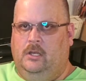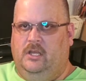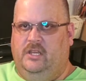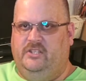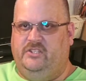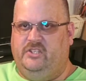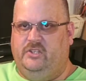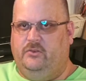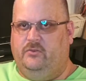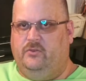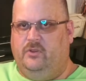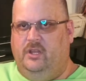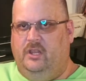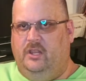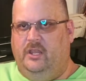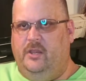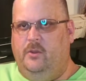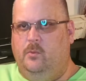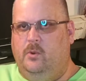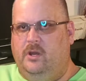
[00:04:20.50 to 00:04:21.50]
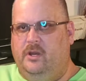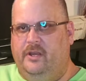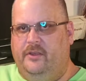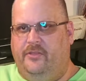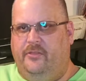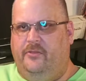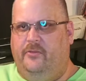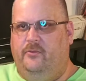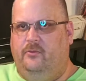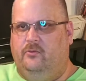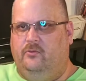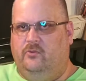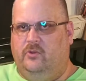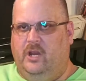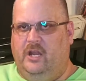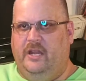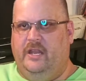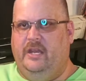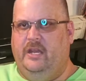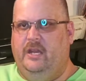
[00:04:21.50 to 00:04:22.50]
Is it really worth
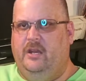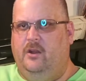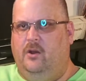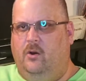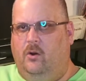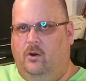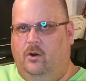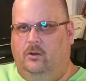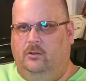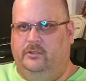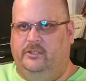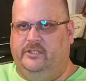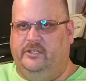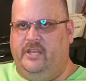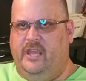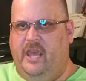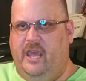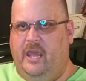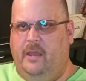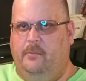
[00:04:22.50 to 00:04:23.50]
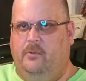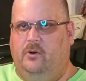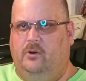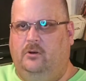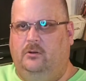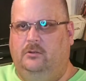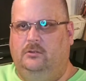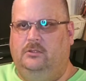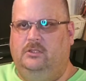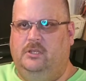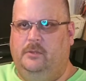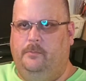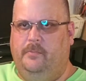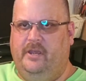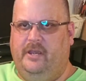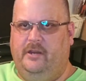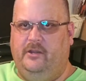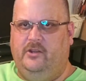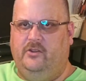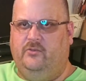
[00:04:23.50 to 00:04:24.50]
running an older cable
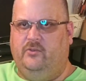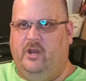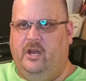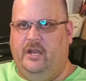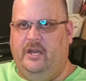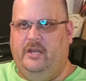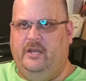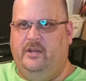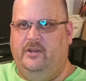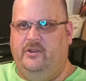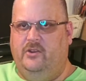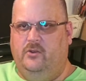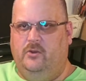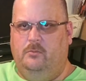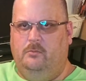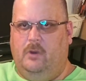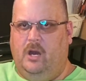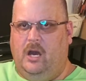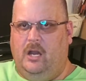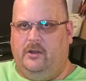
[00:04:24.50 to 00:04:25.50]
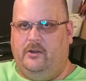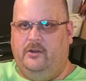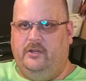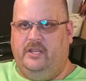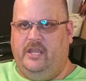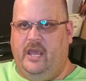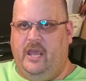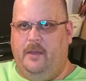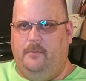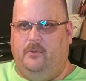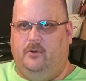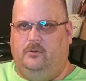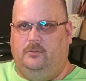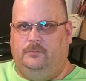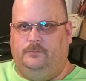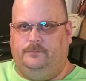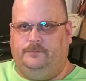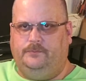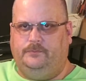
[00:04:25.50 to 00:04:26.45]
compared to running a new modern cable?